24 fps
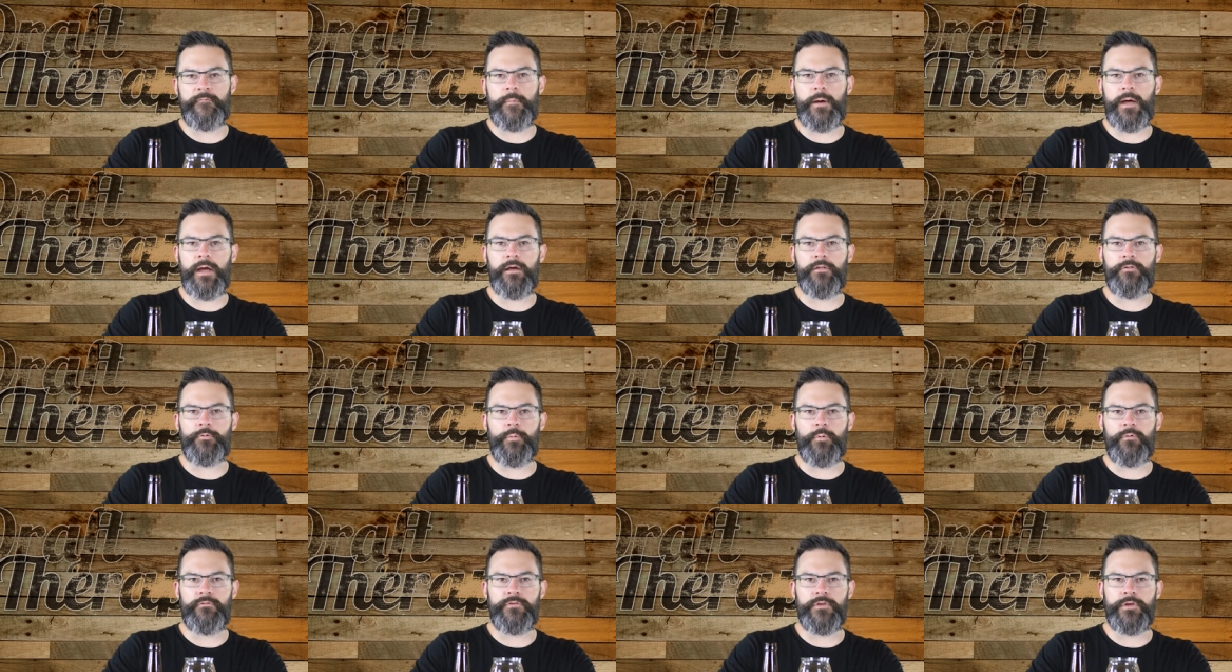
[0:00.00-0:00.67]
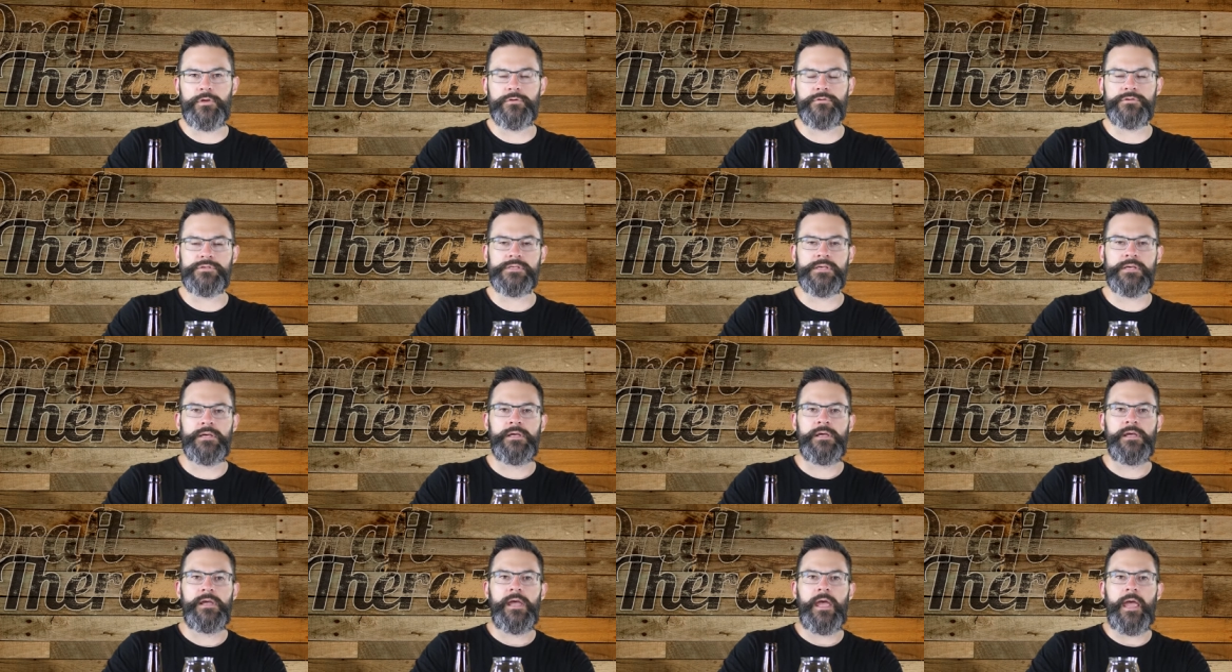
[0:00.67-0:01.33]
of my other reviews,
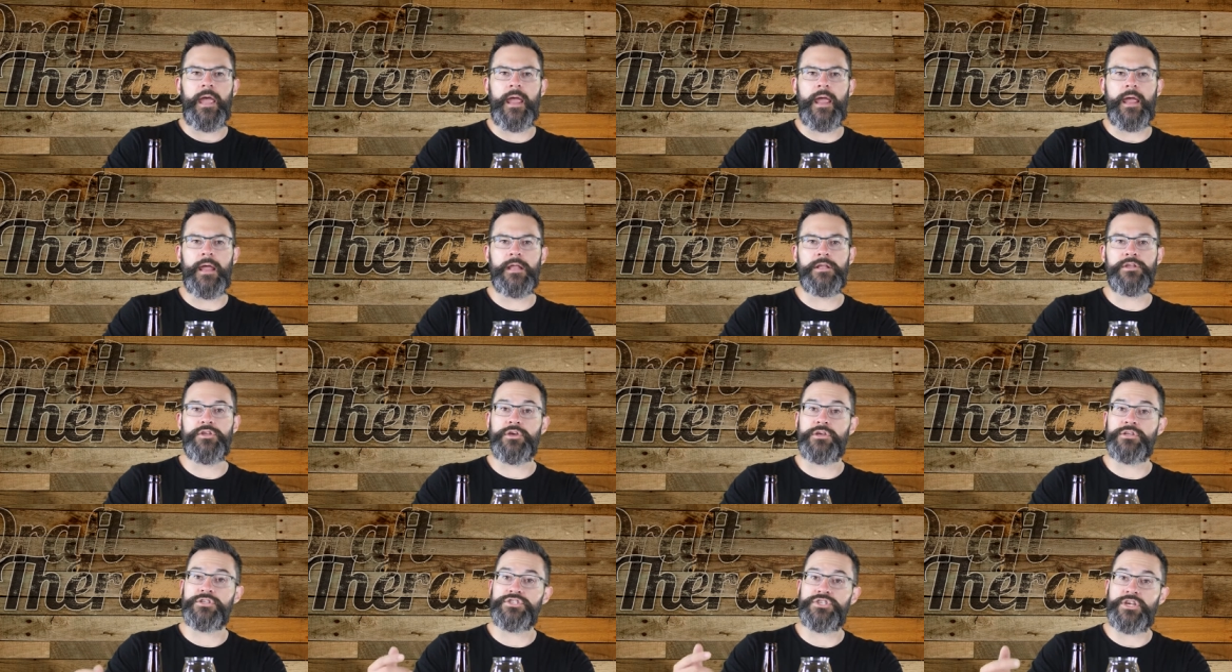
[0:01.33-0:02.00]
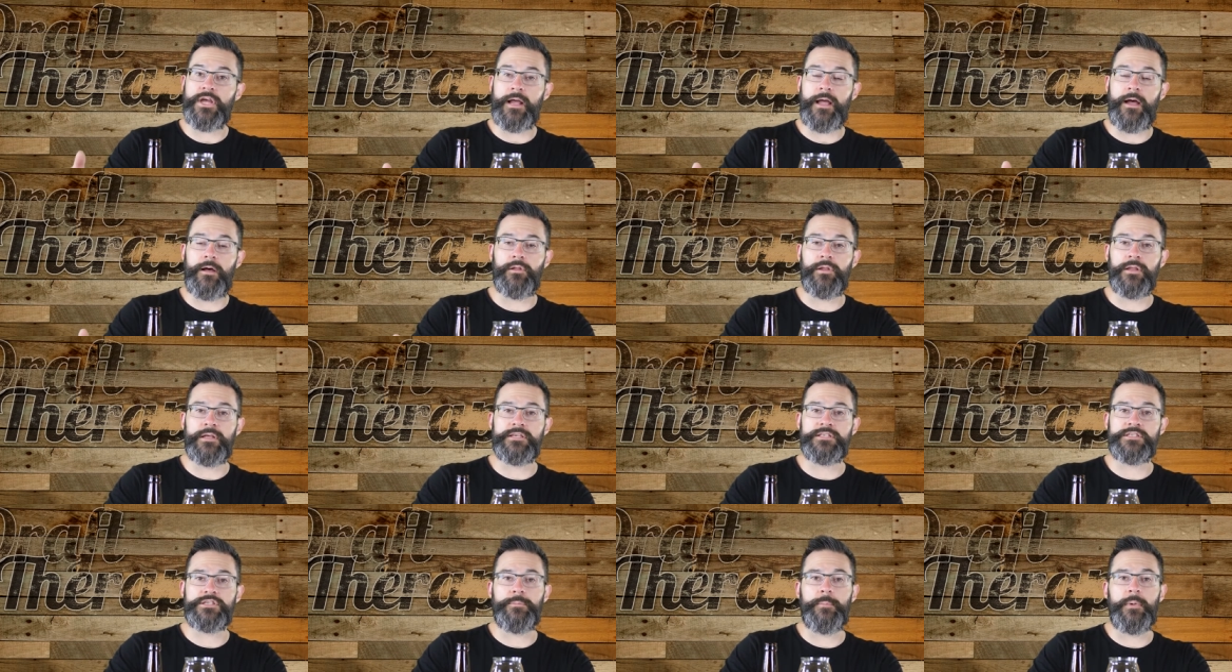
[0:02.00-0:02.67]
and you can check out
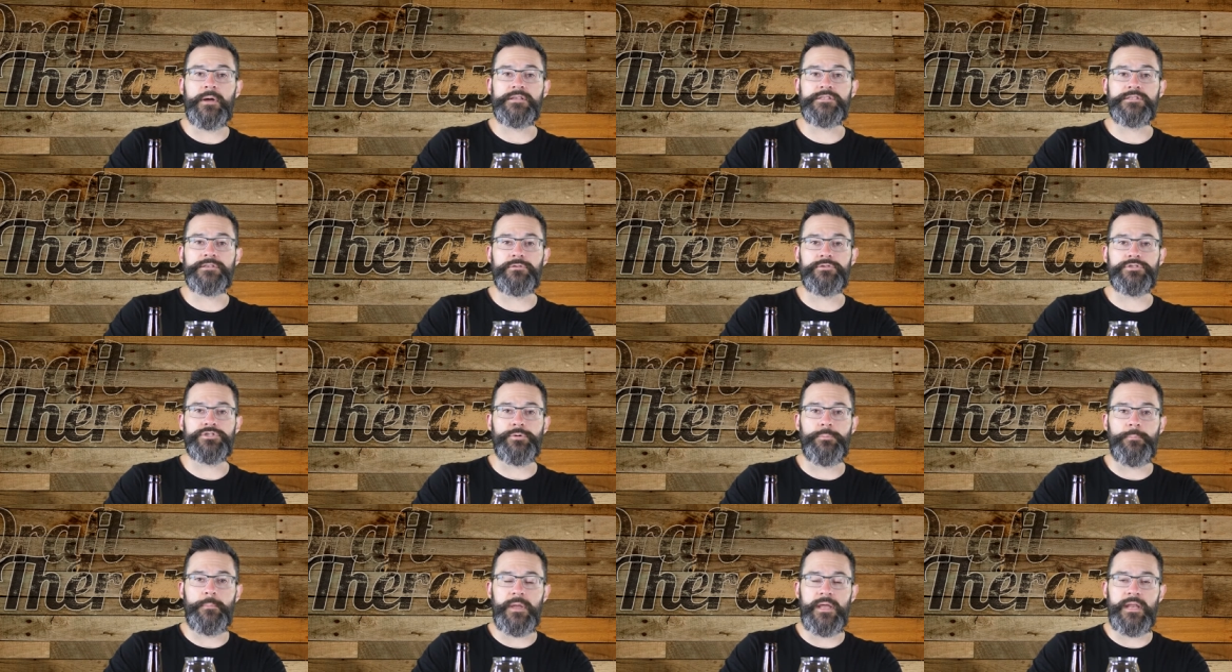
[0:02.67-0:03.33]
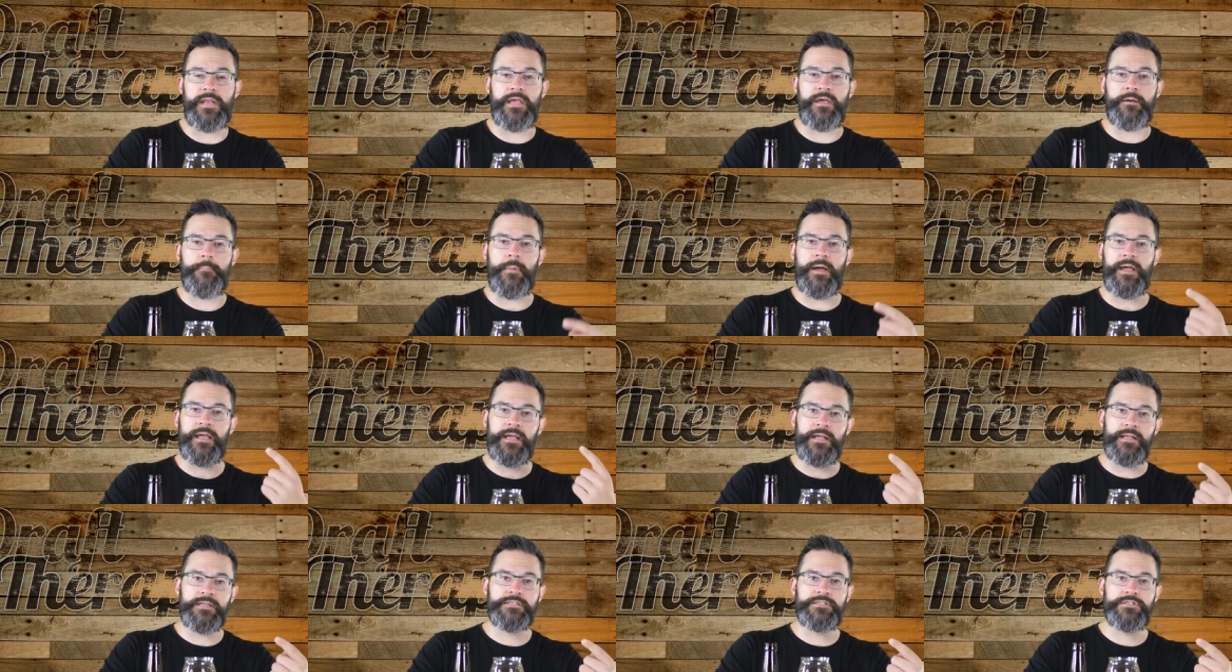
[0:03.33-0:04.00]
links to my social media,
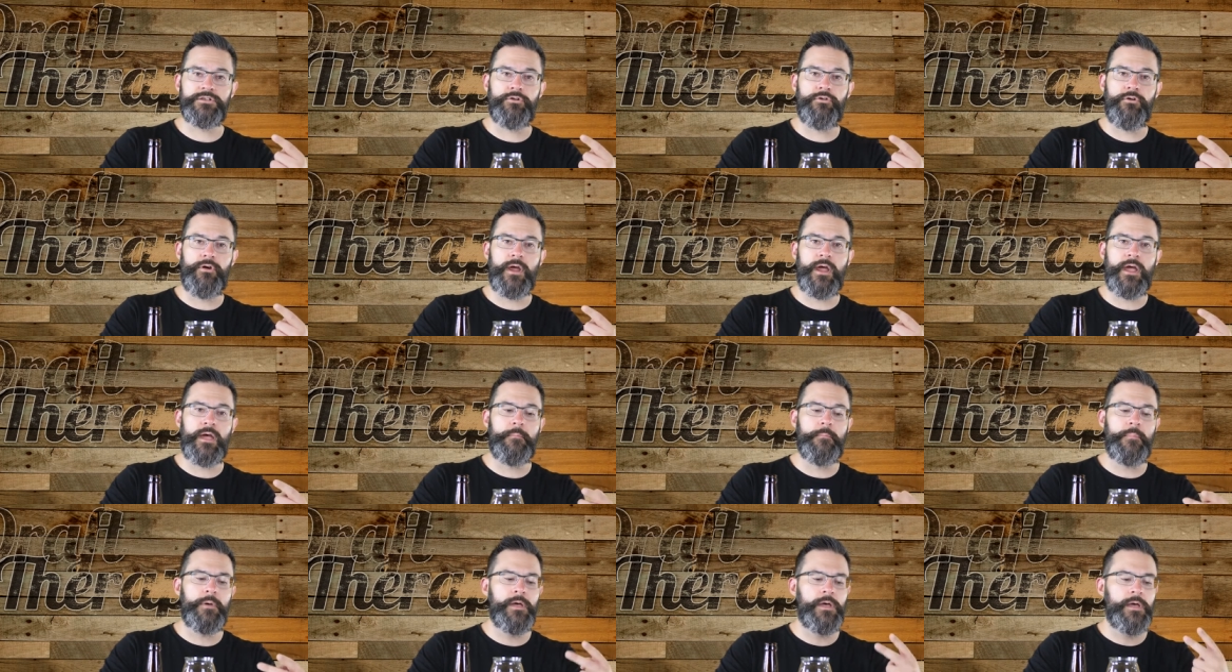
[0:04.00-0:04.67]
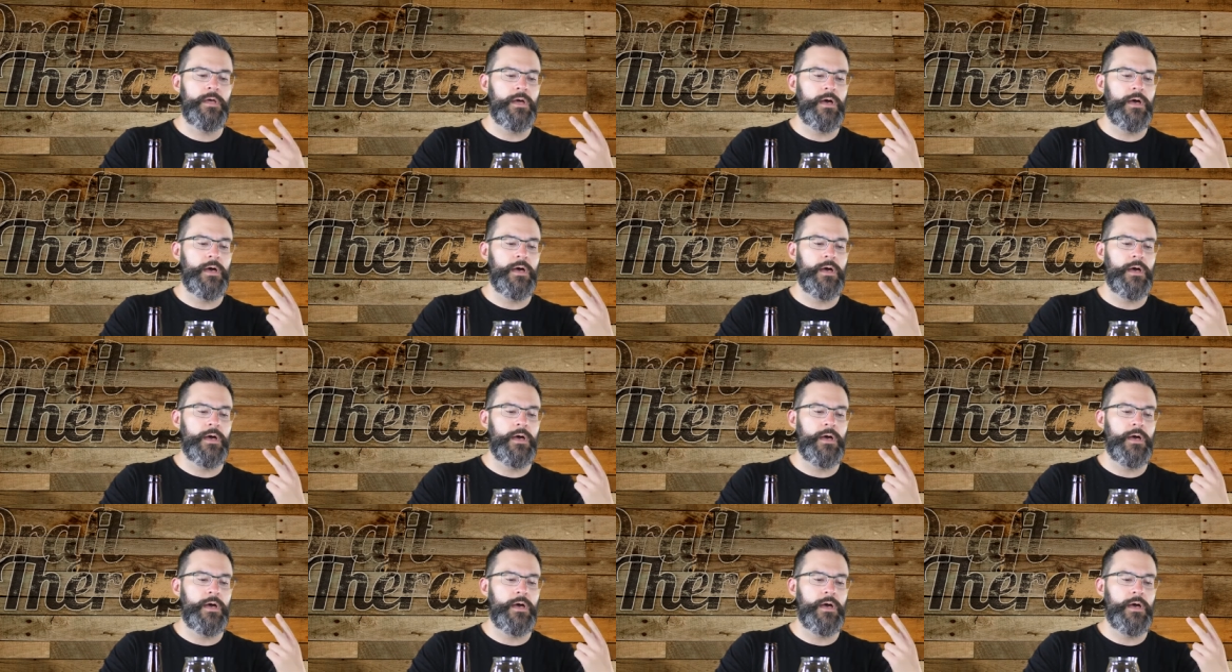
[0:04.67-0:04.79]
my Instagram,